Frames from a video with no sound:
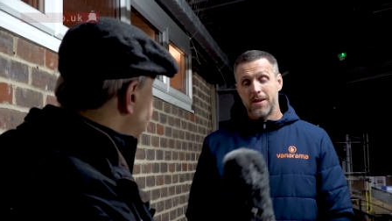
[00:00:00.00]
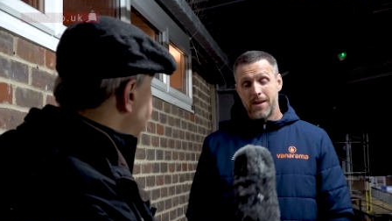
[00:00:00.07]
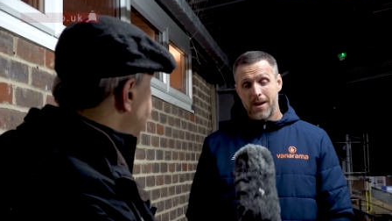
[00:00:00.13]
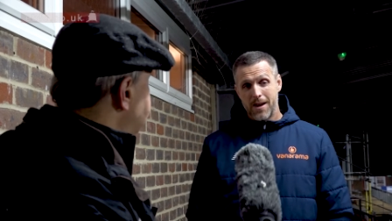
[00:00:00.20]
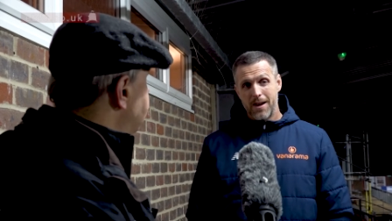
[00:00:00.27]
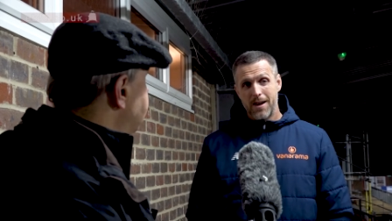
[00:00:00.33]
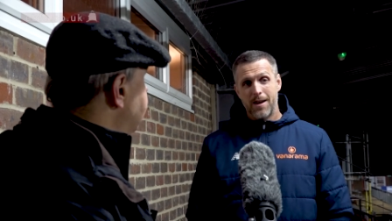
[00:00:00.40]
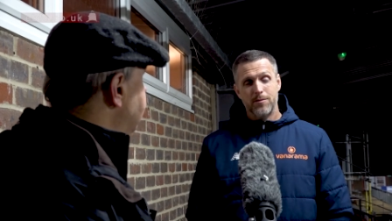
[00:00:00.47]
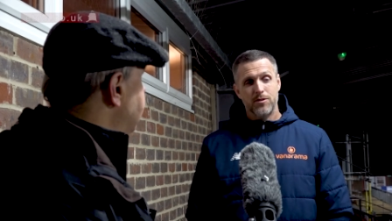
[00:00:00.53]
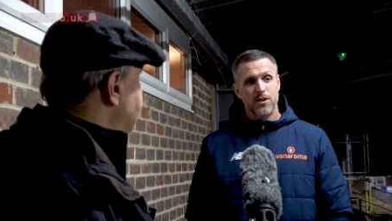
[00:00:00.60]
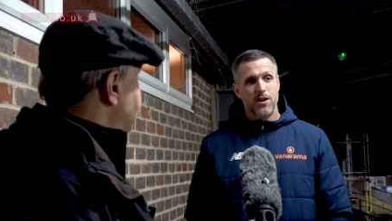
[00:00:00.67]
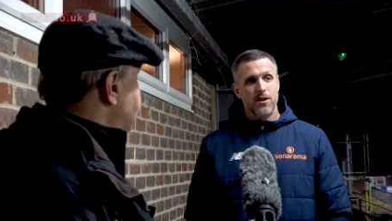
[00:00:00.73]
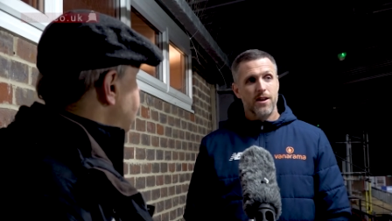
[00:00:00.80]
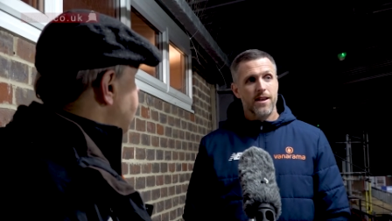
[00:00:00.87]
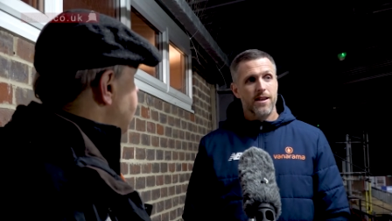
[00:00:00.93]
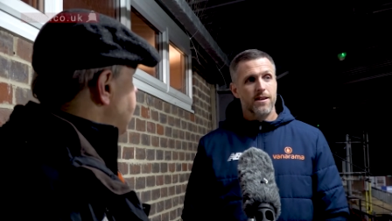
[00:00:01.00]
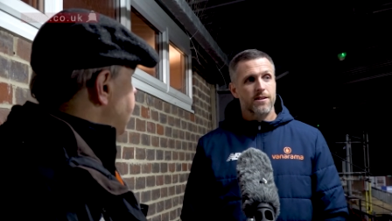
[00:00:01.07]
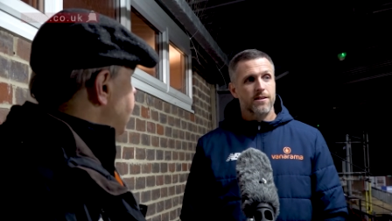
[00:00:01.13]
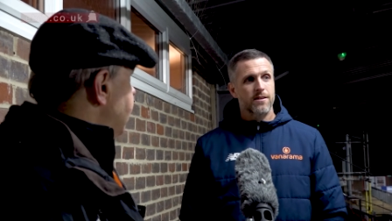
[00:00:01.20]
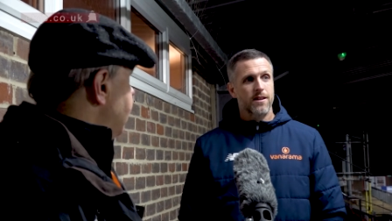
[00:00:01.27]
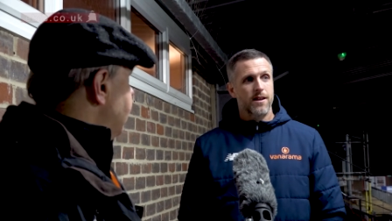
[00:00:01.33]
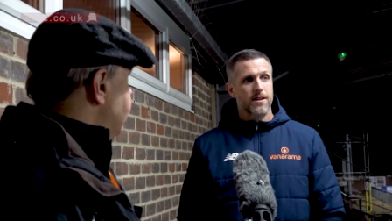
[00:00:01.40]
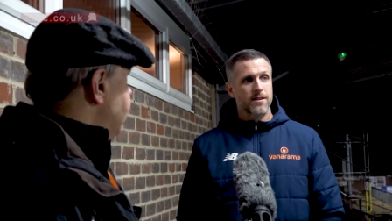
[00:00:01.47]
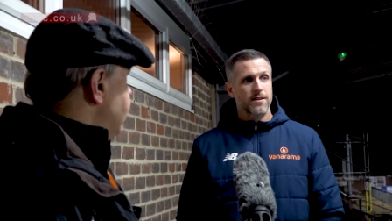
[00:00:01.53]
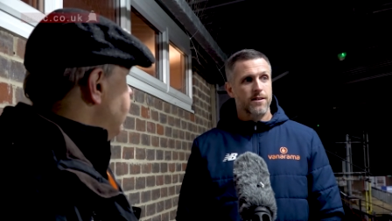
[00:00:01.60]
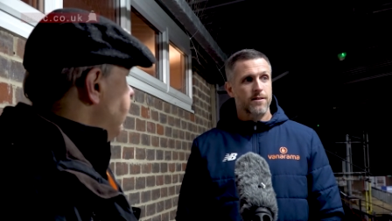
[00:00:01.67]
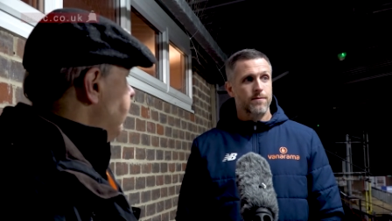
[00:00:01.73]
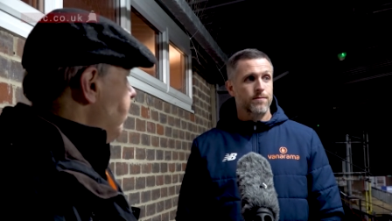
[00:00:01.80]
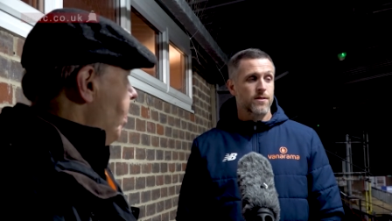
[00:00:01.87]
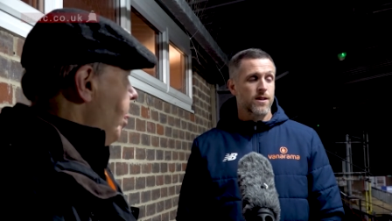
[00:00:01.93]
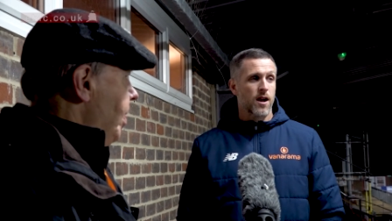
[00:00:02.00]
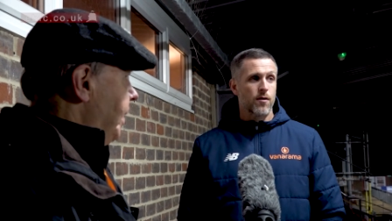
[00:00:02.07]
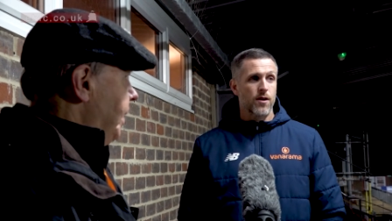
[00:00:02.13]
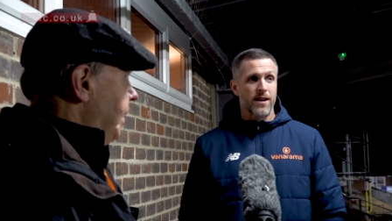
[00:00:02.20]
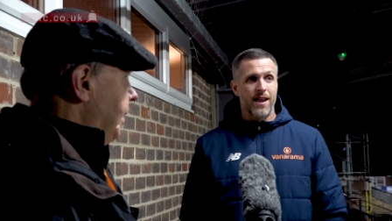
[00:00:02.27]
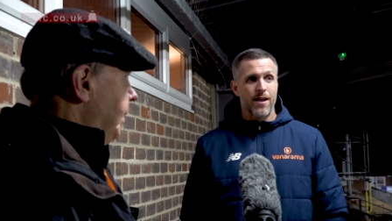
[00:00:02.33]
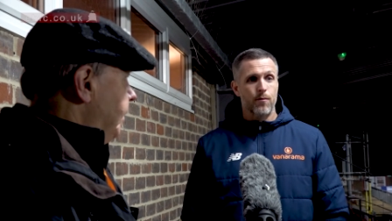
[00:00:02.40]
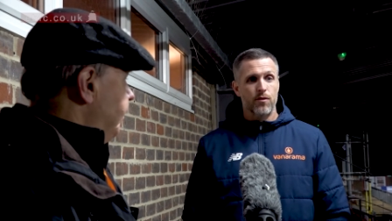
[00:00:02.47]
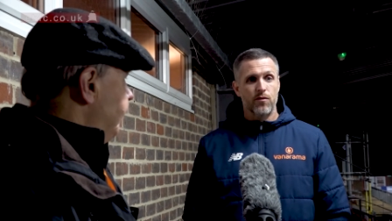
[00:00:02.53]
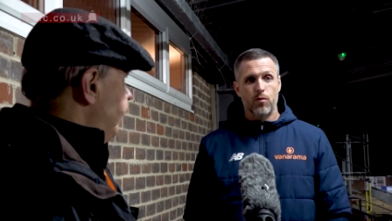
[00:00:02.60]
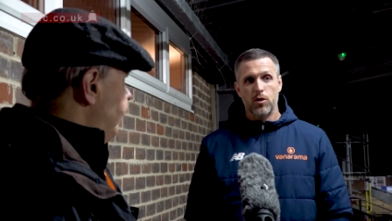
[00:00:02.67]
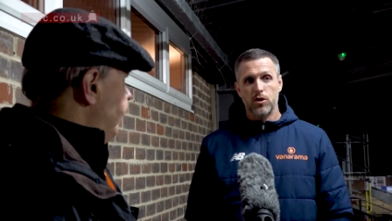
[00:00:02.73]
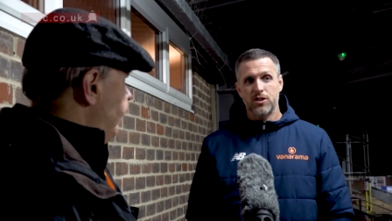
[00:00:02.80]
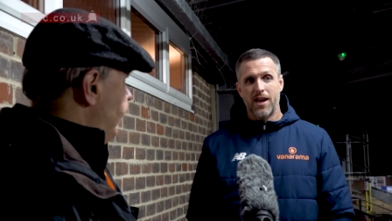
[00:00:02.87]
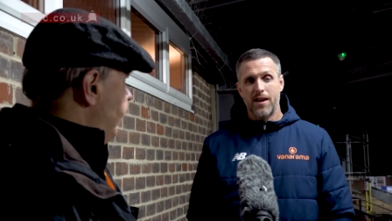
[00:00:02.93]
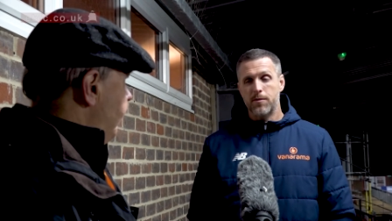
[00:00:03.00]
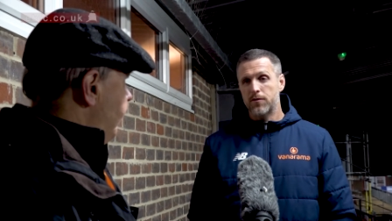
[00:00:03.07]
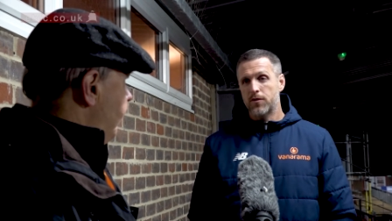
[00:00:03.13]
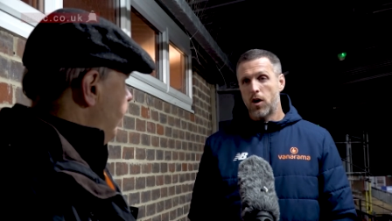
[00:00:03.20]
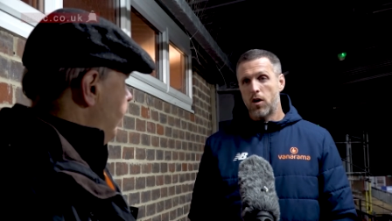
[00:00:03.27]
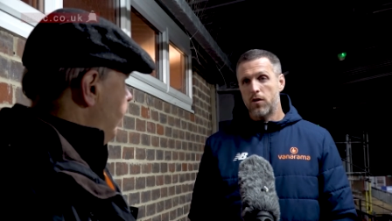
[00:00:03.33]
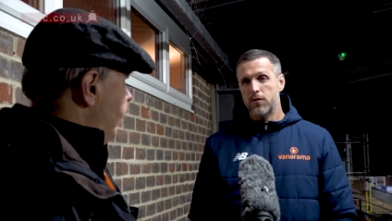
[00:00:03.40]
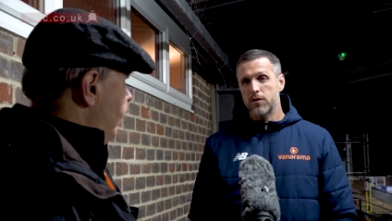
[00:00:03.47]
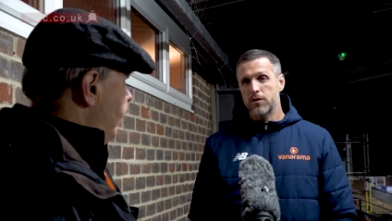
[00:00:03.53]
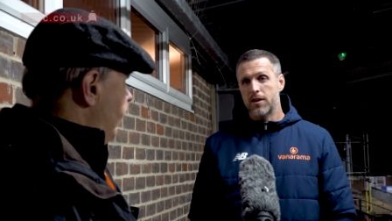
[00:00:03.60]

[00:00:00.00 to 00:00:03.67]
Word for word: Yeah, absolutely. And you know, again, we've watched tape of Dartford.